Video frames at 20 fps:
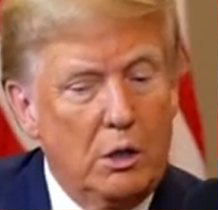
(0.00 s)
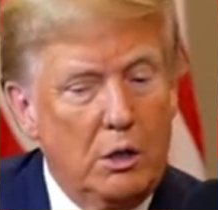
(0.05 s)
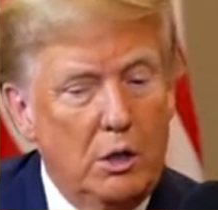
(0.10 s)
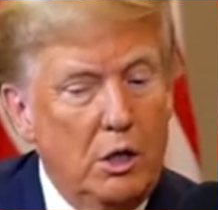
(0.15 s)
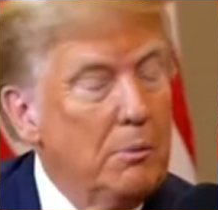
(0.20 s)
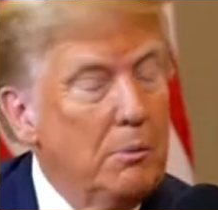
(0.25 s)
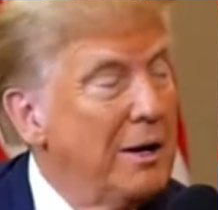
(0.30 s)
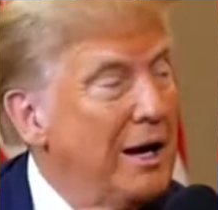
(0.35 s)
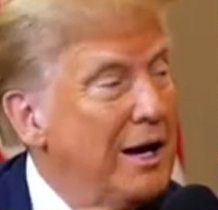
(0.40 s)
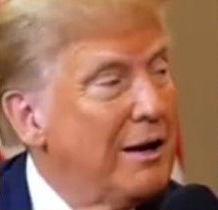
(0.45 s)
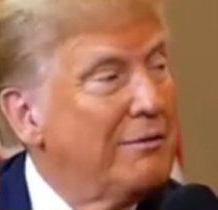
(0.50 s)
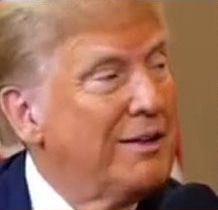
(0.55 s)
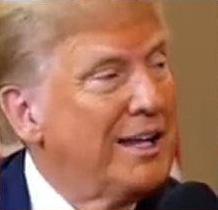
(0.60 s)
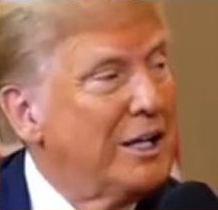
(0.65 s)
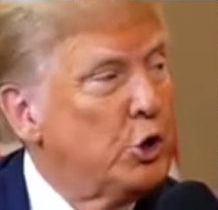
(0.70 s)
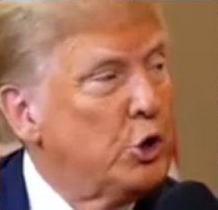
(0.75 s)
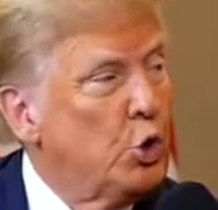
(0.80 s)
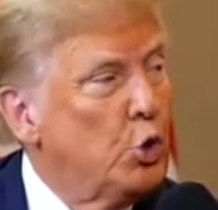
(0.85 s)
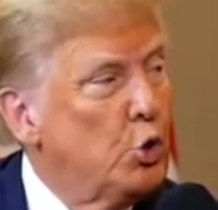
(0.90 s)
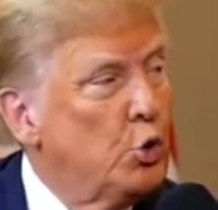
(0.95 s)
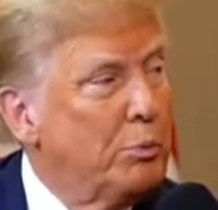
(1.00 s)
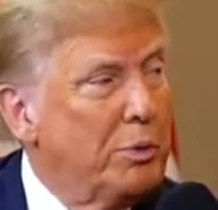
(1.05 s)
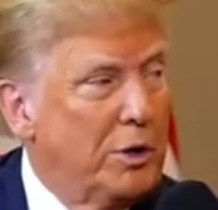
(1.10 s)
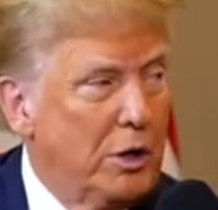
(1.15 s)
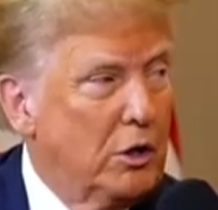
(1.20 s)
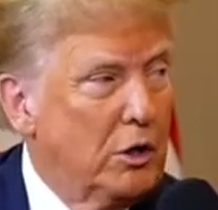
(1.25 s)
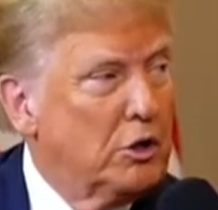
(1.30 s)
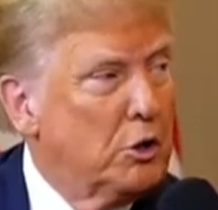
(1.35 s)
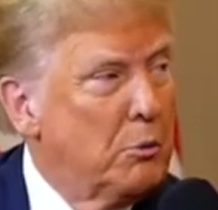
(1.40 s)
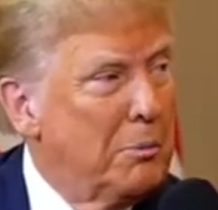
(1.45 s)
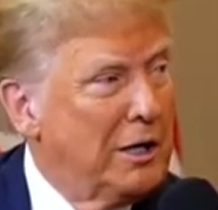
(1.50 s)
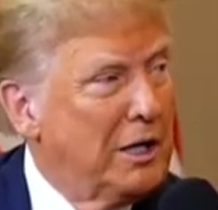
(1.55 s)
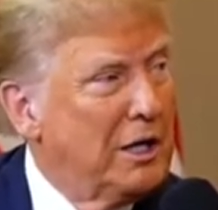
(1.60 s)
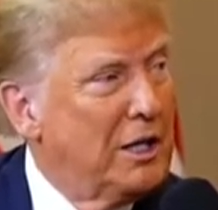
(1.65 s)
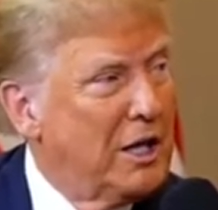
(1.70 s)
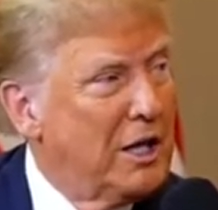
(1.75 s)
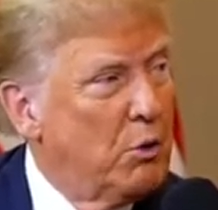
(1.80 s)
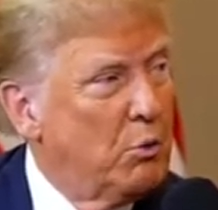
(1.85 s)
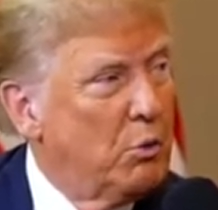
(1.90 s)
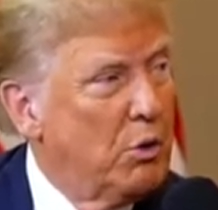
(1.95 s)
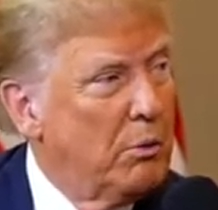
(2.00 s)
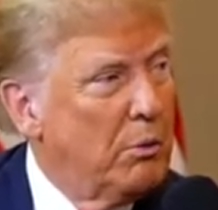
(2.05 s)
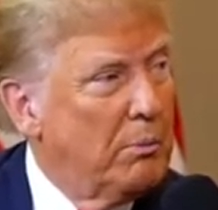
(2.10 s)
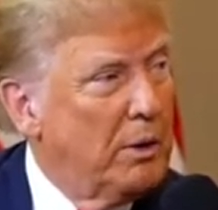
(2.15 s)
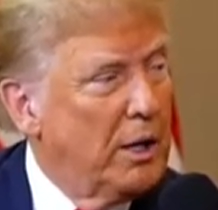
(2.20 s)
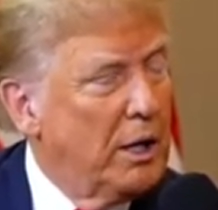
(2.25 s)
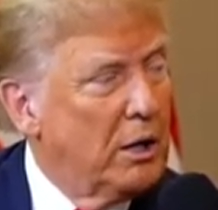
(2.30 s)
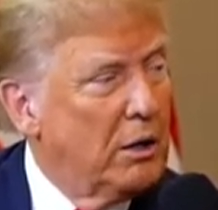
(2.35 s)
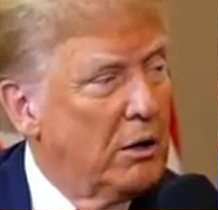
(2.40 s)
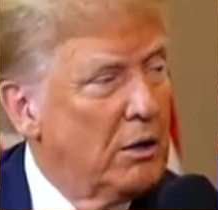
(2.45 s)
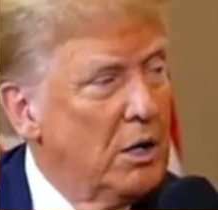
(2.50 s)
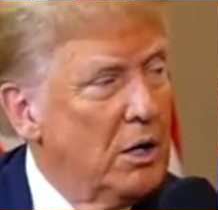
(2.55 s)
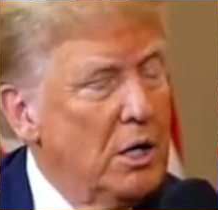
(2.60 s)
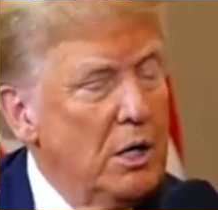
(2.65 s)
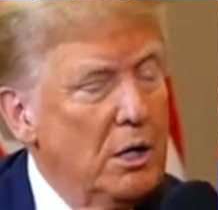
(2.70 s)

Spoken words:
You may have that too, but ultimately that won't matter.